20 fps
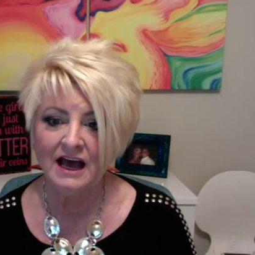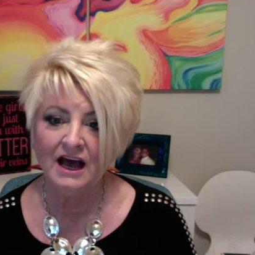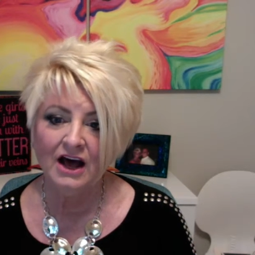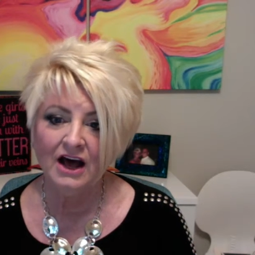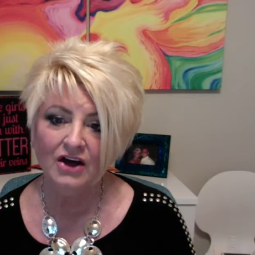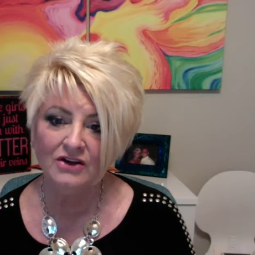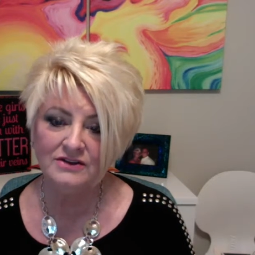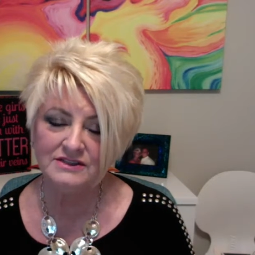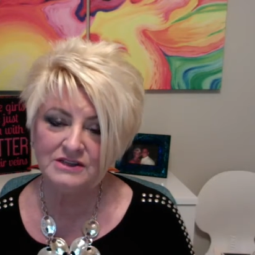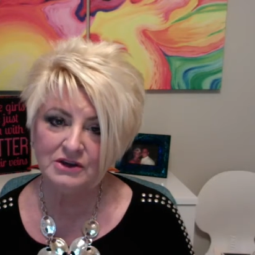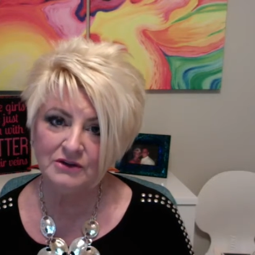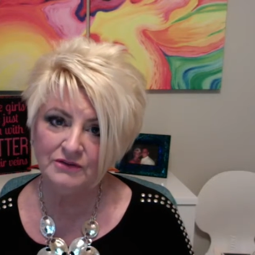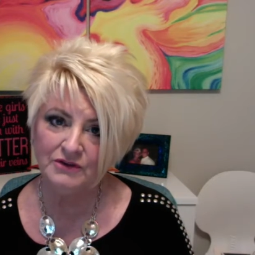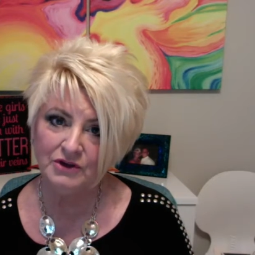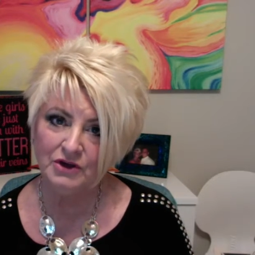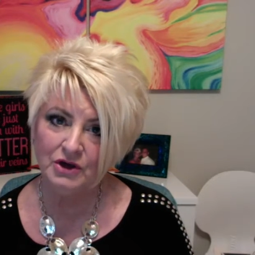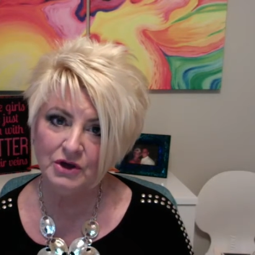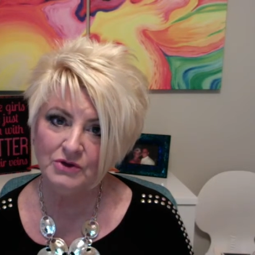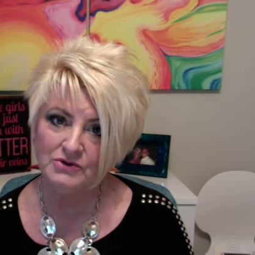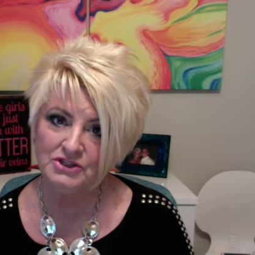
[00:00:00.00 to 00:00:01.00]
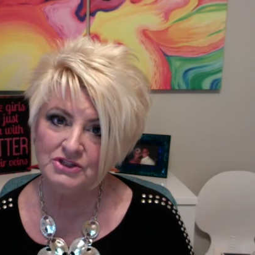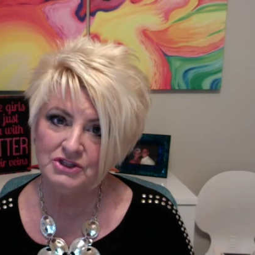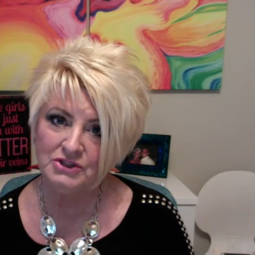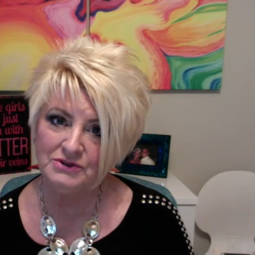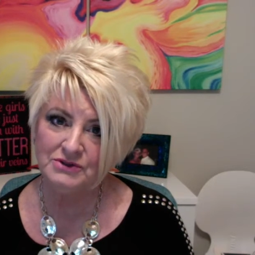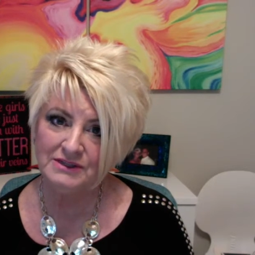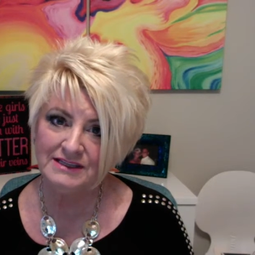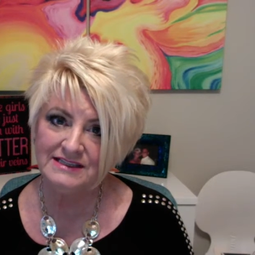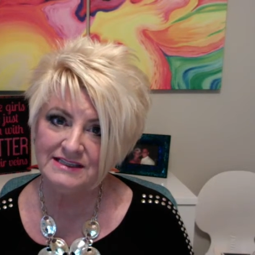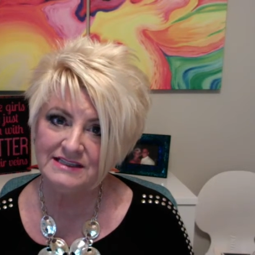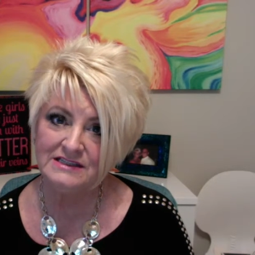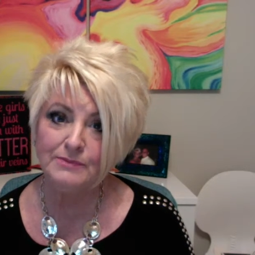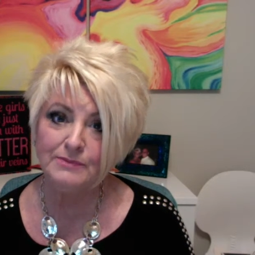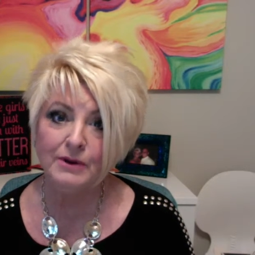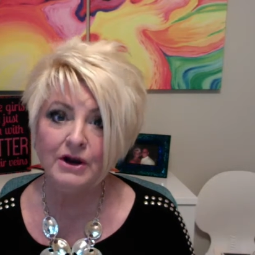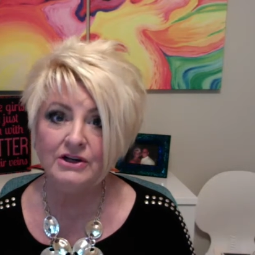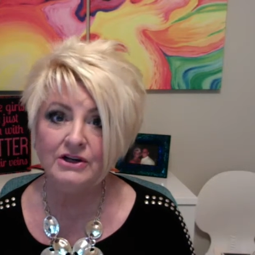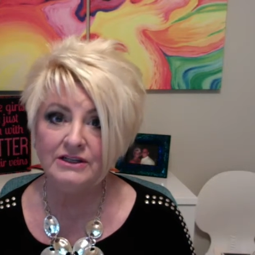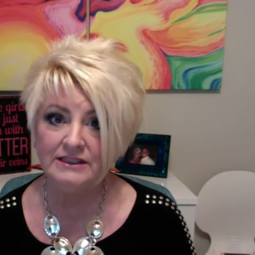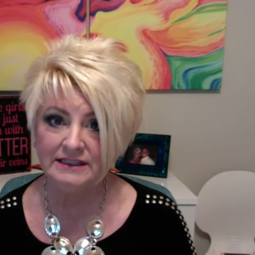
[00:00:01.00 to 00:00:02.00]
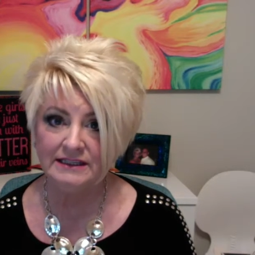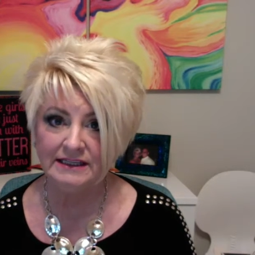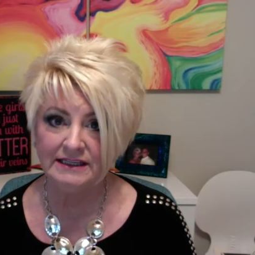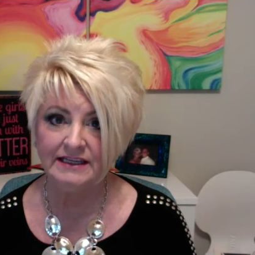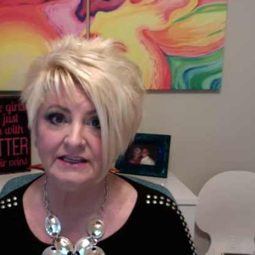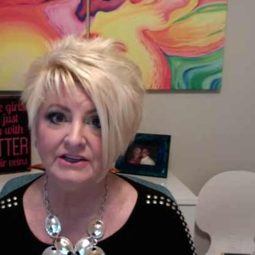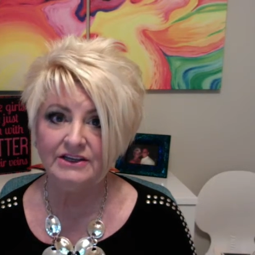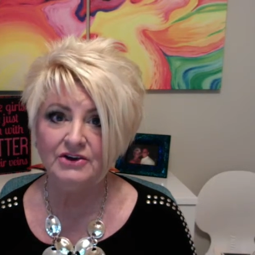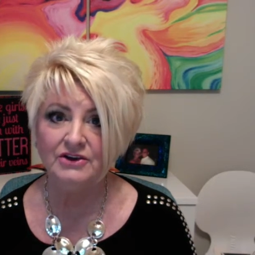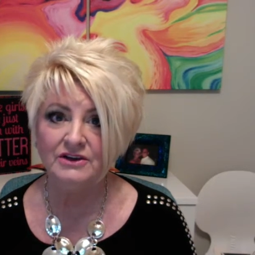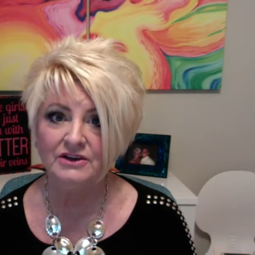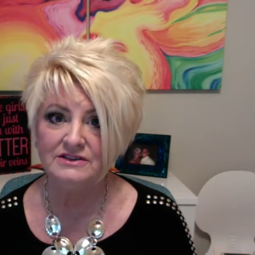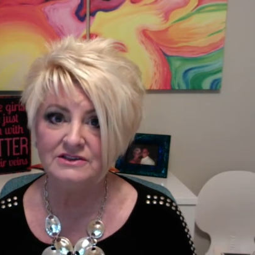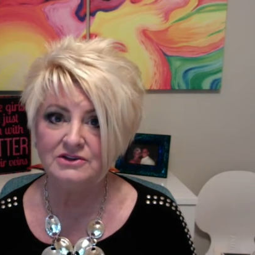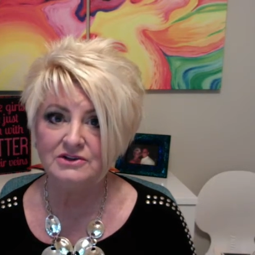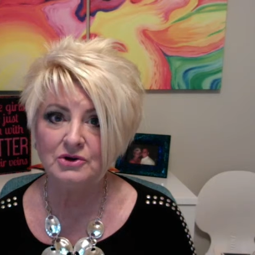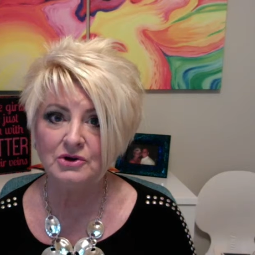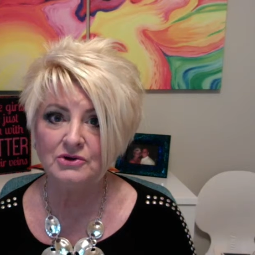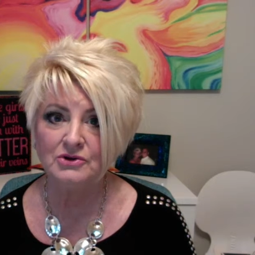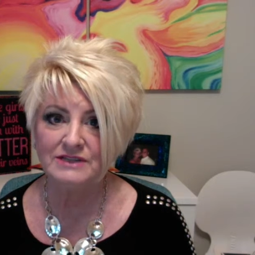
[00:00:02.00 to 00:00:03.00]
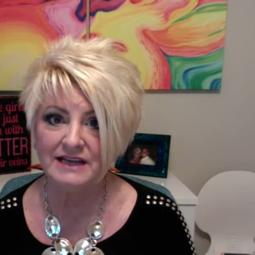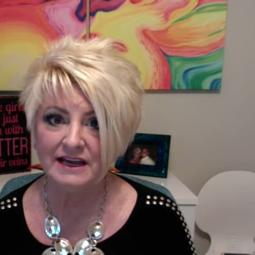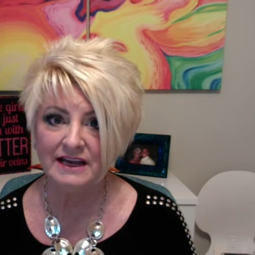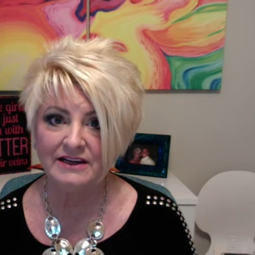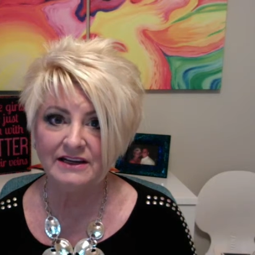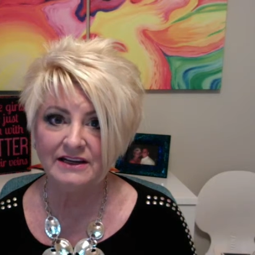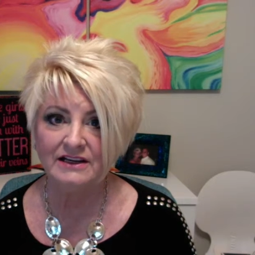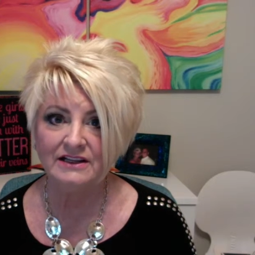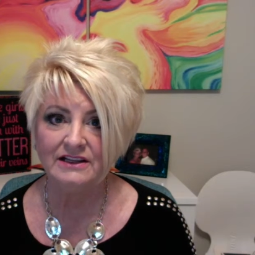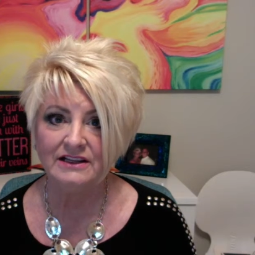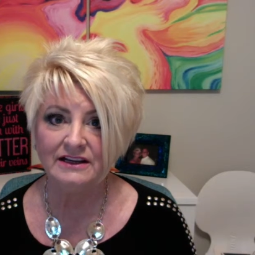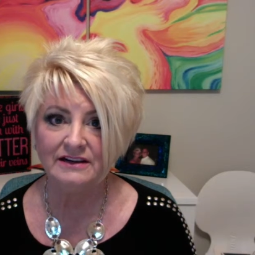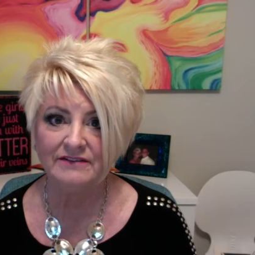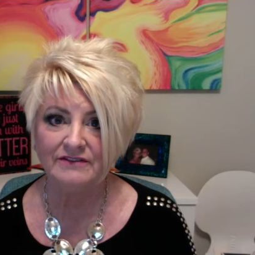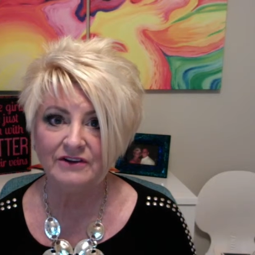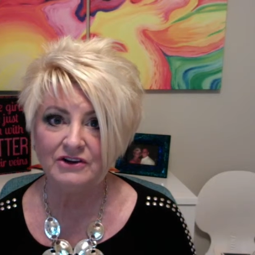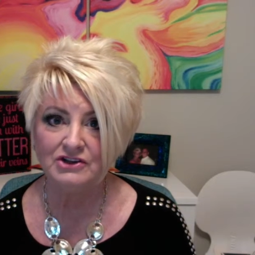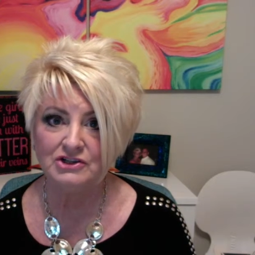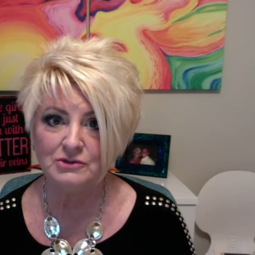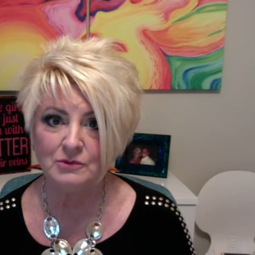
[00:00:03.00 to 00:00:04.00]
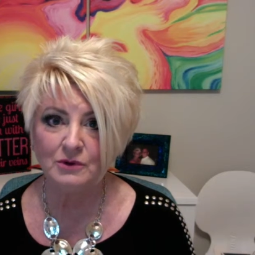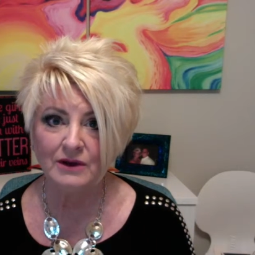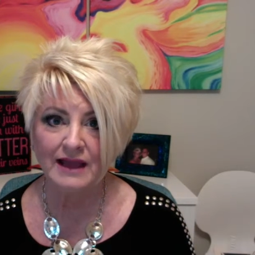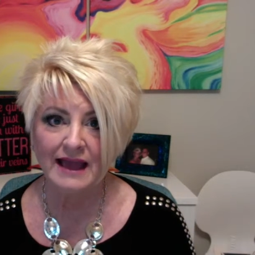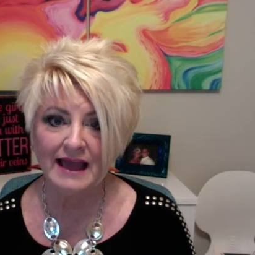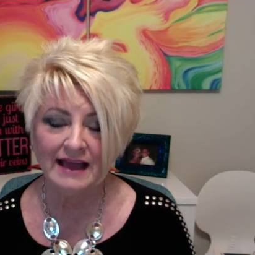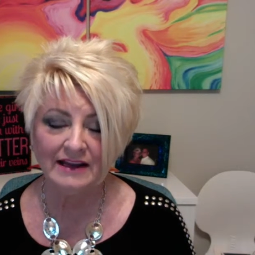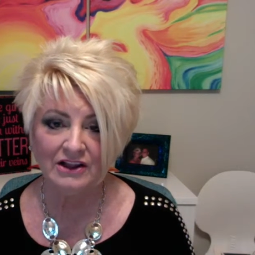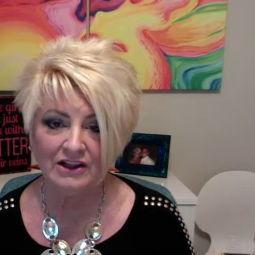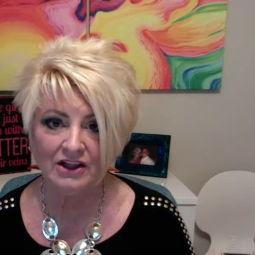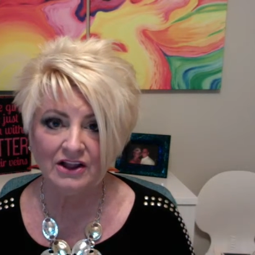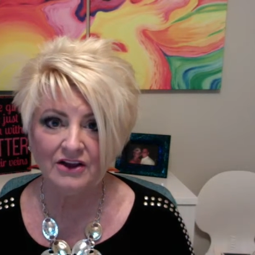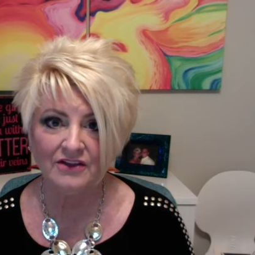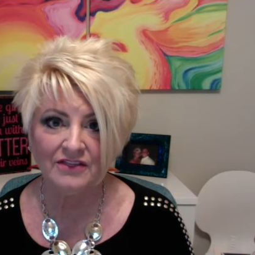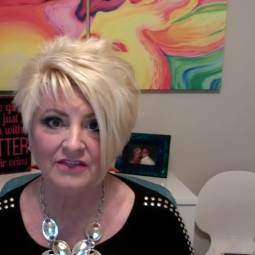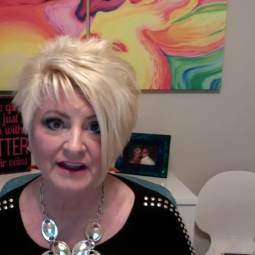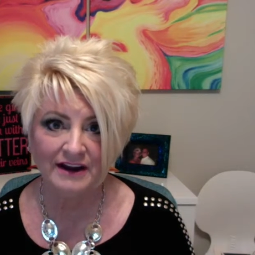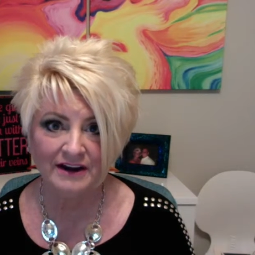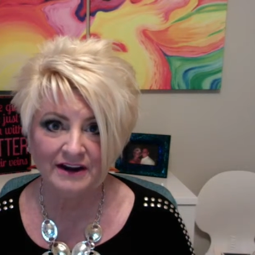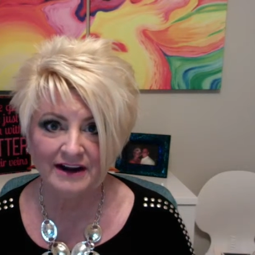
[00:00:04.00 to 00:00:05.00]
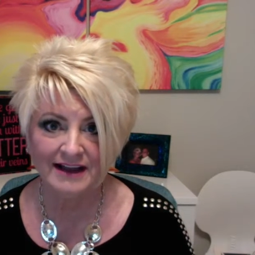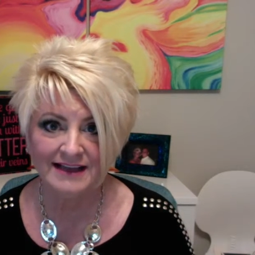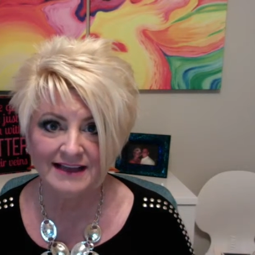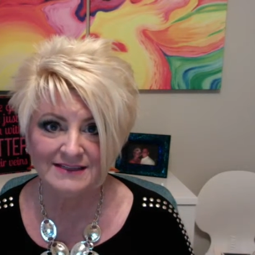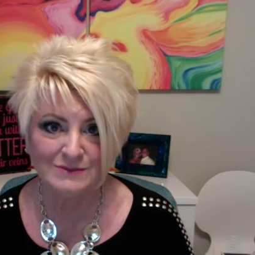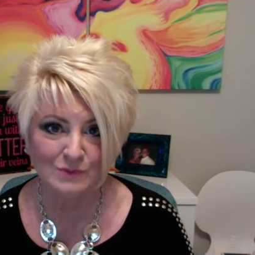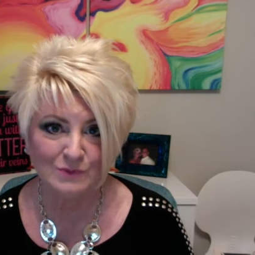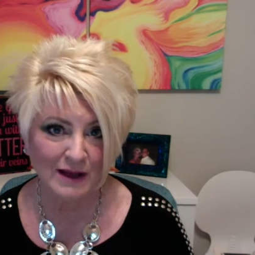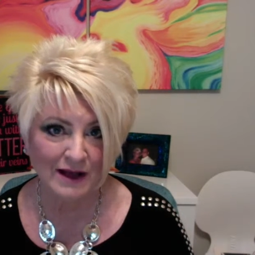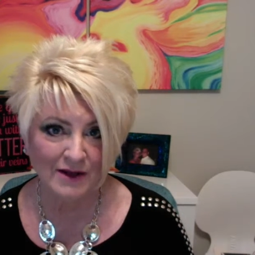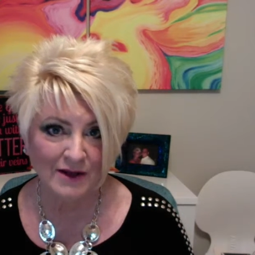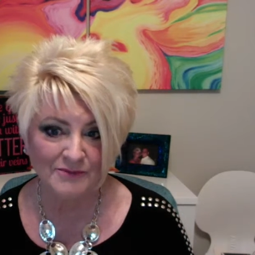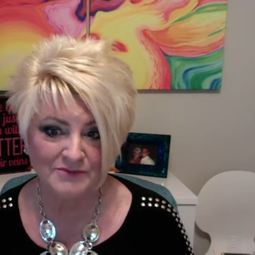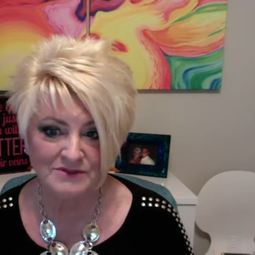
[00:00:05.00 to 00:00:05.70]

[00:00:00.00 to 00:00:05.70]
Also, if you go to Leesa's party link, you can scroll down and click virtual catalog there as well.